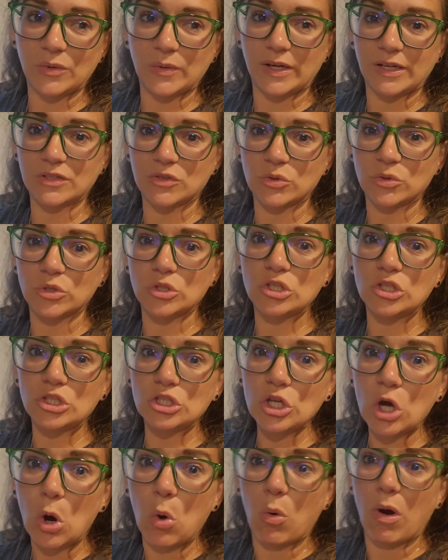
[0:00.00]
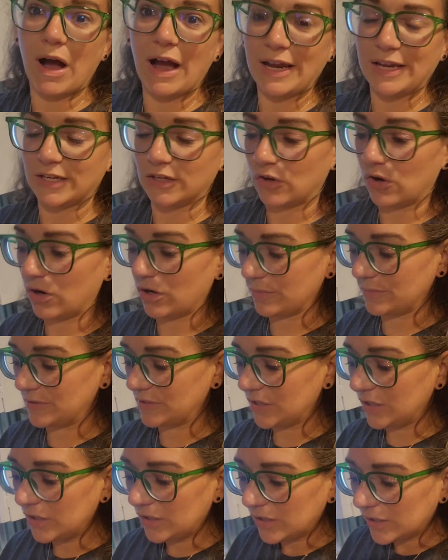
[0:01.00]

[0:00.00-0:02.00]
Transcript: you guys are so high in carbs.